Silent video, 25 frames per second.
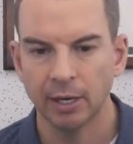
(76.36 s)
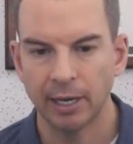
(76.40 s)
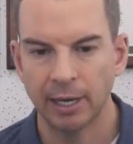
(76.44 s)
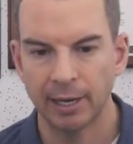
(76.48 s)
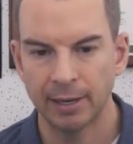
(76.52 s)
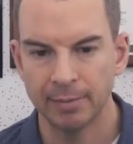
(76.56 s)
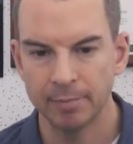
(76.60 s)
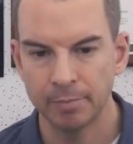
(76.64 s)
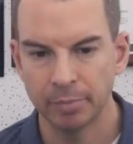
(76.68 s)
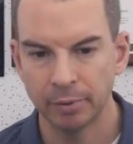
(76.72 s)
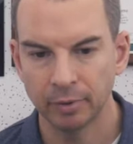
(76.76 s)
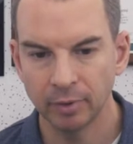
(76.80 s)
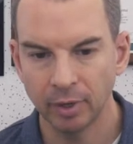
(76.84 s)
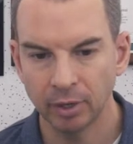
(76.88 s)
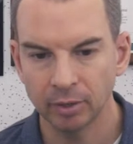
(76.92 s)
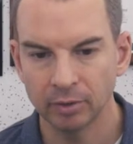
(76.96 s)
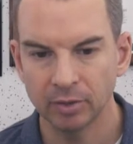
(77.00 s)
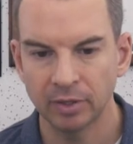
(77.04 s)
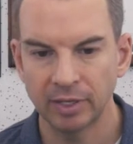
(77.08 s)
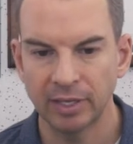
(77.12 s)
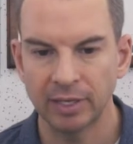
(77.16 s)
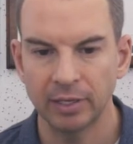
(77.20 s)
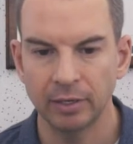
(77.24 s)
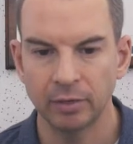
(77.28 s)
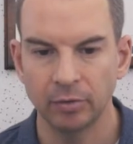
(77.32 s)
I'm
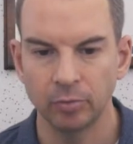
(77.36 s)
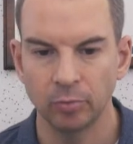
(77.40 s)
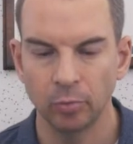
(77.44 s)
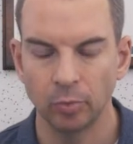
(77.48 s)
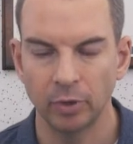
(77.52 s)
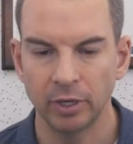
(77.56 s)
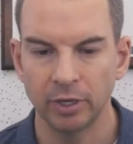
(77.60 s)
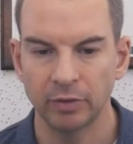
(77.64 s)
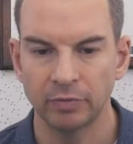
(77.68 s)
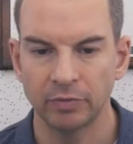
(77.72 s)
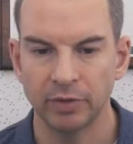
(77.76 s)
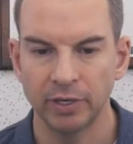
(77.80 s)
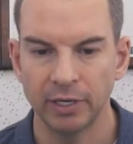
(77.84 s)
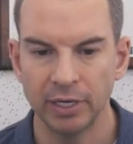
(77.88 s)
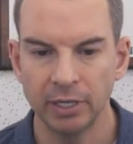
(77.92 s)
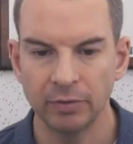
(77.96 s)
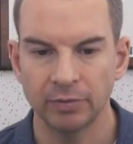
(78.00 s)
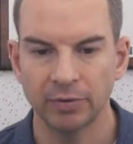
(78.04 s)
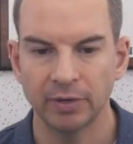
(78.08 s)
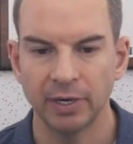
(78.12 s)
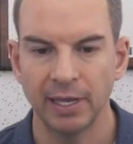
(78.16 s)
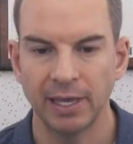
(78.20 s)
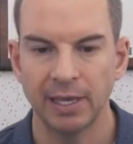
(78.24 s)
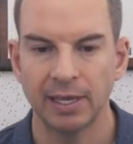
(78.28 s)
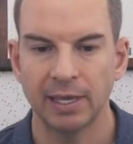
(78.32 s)
plugged in with an
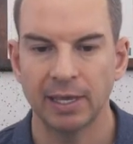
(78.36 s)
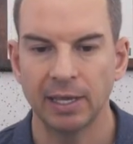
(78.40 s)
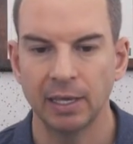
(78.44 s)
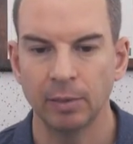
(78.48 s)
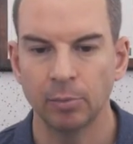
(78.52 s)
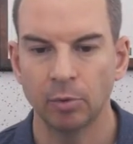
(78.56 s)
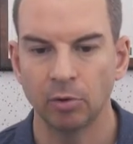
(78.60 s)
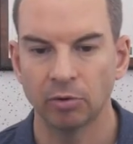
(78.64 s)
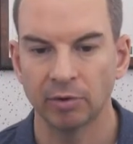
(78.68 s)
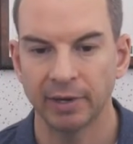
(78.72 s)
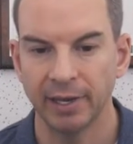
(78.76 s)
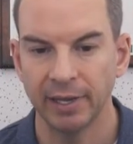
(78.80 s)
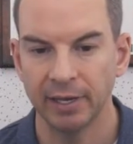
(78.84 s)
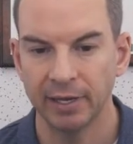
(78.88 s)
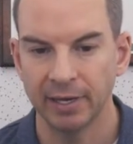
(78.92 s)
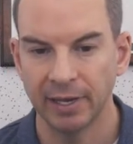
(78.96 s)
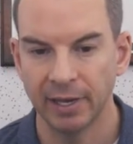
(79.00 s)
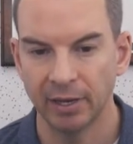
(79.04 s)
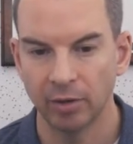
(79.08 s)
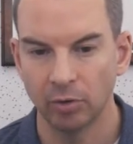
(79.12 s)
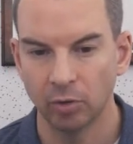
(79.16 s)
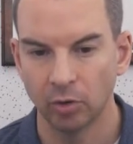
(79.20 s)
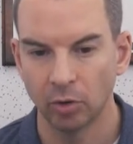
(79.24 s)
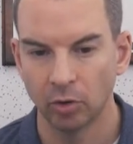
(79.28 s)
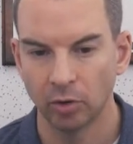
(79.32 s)
ethernet cable right
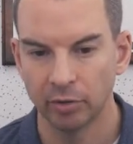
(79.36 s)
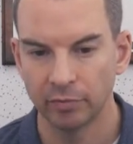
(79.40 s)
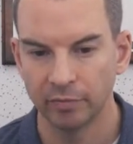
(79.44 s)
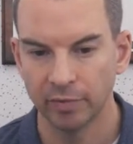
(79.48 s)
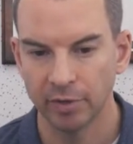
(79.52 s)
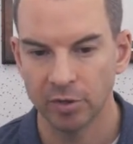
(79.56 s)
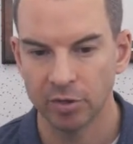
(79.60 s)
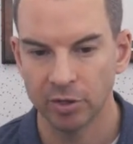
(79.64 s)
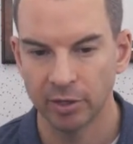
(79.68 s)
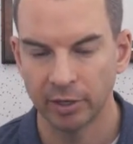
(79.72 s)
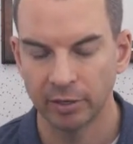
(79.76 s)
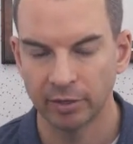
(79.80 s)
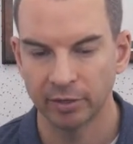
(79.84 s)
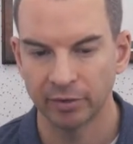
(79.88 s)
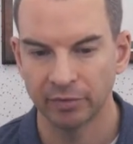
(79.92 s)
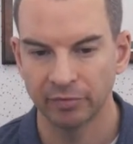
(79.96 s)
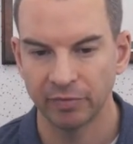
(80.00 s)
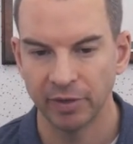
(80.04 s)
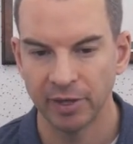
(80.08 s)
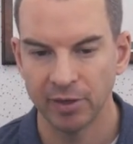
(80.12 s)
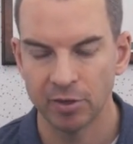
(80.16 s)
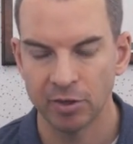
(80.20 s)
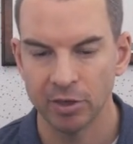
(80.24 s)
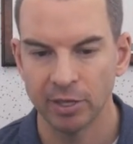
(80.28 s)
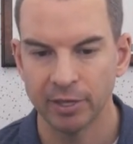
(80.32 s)
now on this
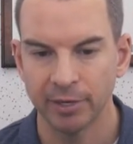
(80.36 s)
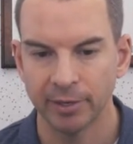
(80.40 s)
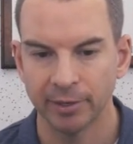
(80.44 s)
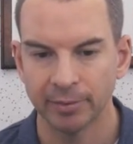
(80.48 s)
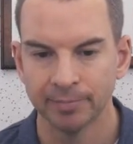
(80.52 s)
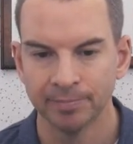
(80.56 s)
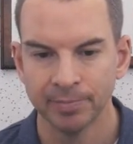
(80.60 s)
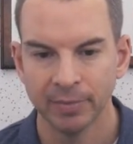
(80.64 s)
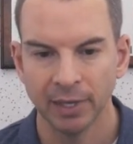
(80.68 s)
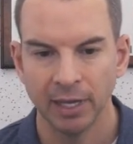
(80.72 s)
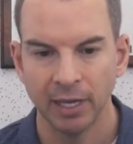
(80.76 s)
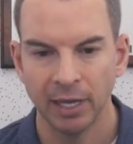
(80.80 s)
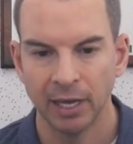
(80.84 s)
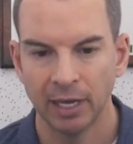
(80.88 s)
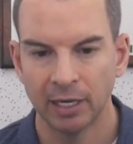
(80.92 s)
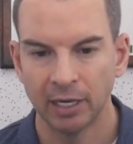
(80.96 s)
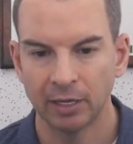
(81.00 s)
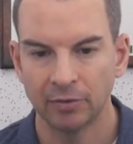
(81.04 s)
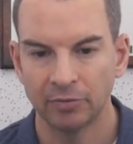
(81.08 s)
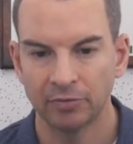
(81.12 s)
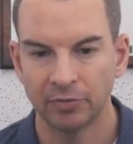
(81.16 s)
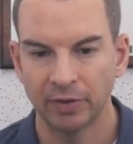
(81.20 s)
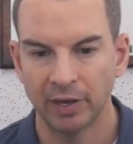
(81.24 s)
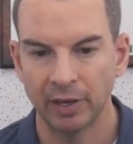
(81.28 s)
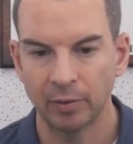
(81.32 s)
interface here. And
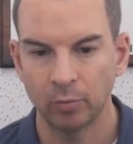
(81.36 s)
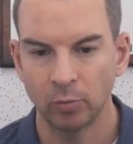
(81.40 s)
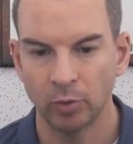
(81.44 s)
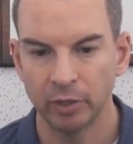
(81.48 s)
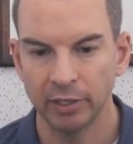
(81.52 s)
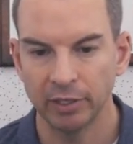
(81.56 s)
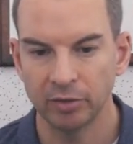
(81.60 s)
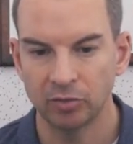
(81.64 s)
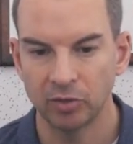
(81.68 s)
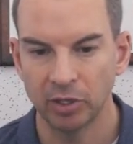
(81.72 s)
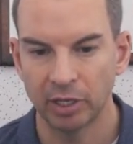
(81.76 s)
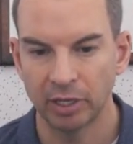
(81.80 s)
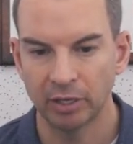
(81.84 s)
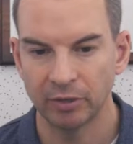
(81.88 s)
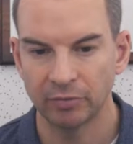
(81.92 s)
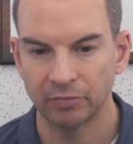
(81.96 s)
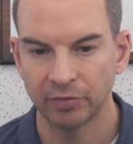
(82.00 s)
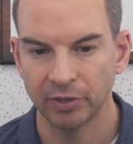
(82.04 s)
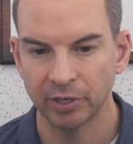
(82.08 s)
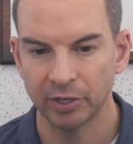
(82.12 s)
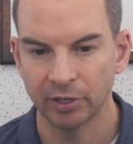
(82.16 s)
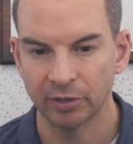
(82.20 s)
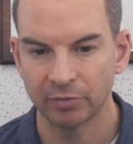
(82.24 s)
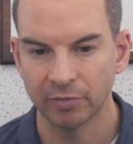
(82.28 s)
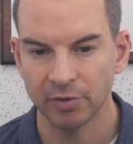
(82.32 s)
if I wanted to
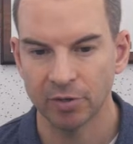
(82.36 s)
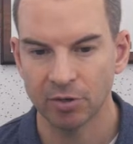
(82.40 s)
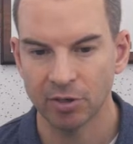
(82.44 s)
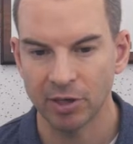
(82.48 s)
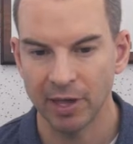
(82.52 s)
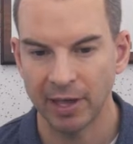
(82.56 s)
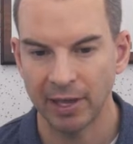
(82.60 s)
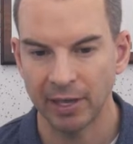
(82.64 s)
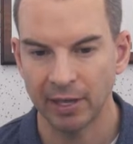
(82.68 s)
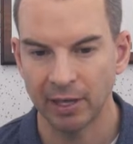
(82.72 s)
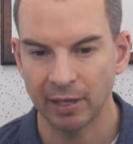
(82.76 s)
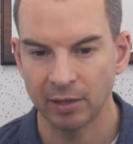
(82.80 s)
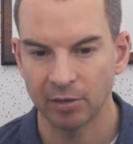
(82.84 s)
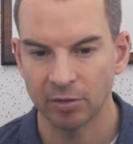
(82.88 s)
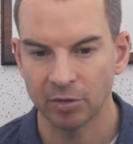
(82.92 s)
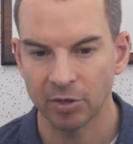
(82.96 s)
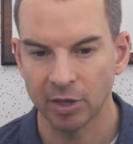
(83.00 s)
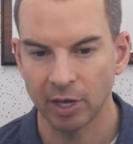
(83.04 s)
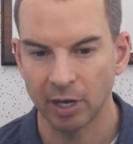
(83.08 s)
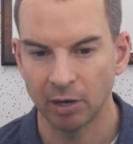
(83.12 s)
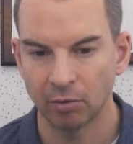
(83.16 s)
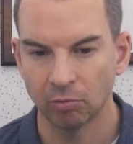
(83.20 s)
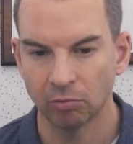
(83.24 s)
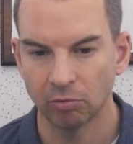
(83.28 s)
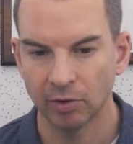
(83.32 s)
configure the settings,
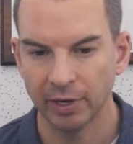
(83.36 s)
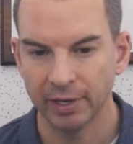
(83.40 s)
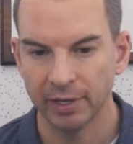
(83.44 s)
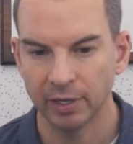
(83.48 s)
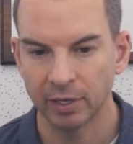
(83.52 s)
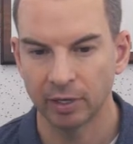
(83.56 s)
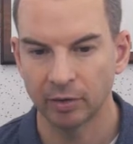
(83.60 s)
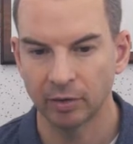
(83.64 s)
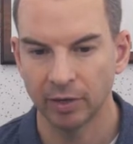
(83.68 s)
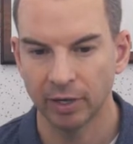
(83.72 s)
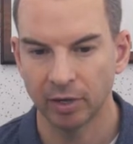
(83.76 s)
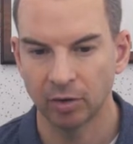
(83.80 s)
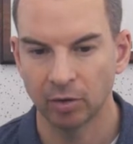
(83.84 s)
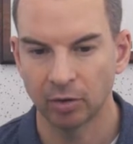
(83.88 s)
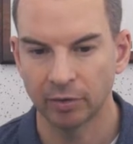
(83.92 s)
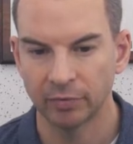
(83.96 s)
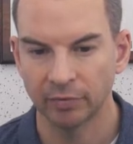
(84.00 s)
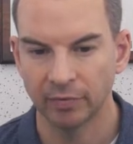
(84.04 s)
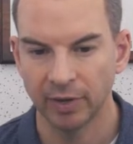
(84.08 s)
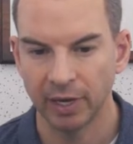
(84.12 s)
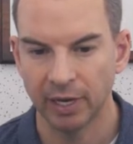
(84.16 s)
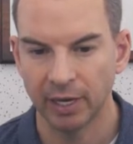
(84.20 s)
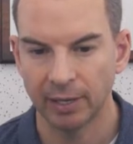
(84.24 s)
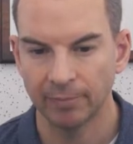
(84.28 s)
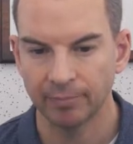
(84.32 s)
I'll right click
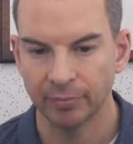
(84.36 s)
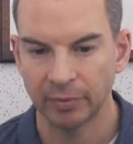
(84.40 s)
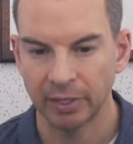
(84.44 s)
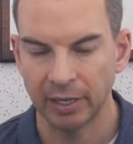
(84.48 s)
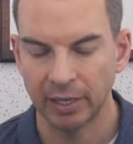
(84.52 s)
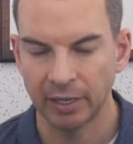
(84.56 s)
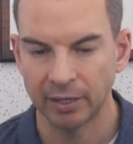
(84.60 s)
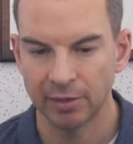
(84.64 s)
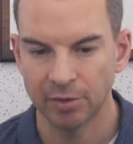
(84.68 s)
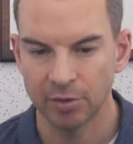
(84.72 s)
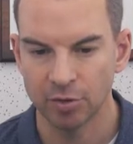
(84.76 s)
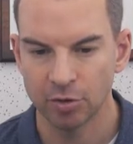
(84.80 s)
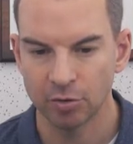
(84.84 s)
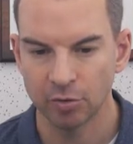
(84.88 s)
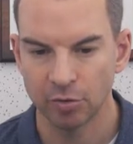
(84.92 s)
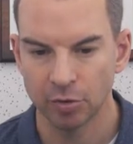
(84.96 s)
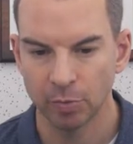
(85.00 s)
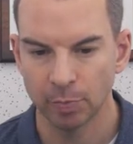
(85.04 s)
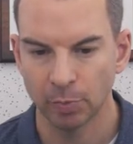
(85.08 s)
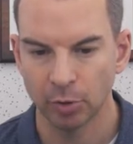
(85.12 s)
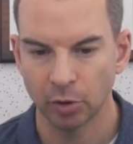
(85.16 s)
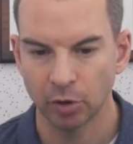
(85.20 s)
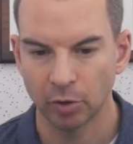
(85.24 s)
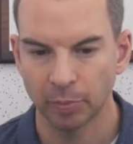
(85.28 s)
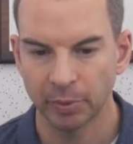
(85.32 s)
on that and choose
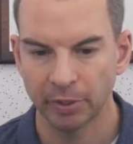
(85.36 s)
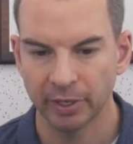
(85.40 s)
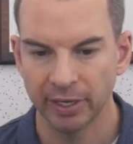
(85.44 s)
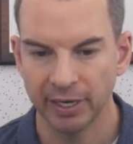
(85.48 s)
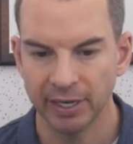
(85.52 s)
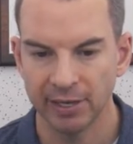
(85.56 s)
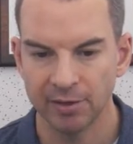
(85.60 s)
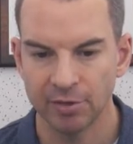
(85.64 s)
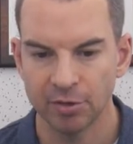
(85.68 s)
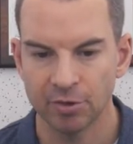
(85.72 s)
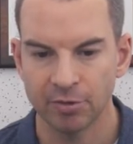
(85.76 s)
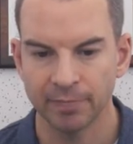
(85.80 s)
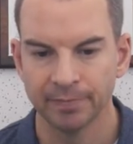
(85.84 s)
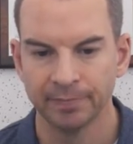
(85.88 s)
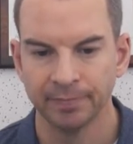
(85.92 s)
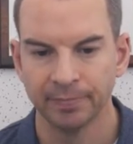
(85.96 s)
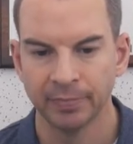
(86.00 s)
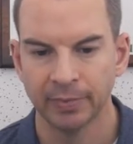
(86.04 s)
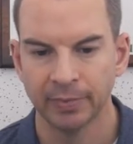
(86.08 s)
properties.